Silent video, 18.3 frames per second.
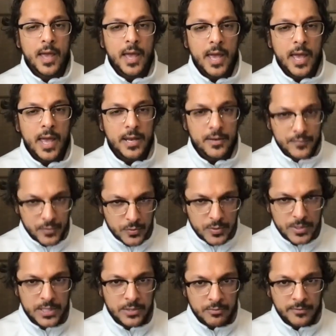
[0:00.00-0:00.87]
and if you
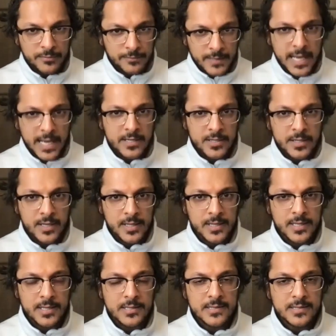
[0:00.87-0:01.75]
did reflect on
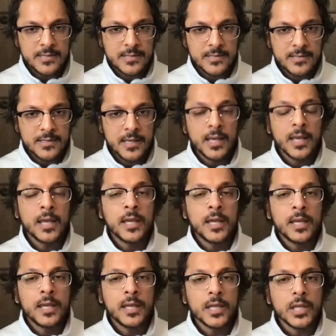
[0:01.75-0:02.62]
this,
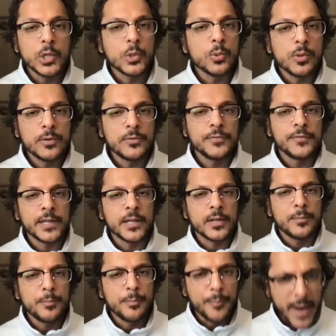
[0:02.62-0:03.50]
you will
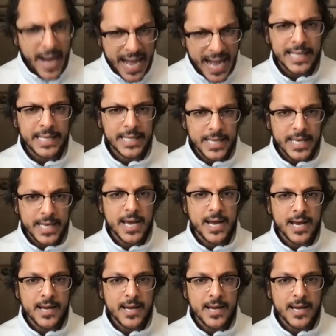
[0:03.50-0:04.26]
feel bhagya.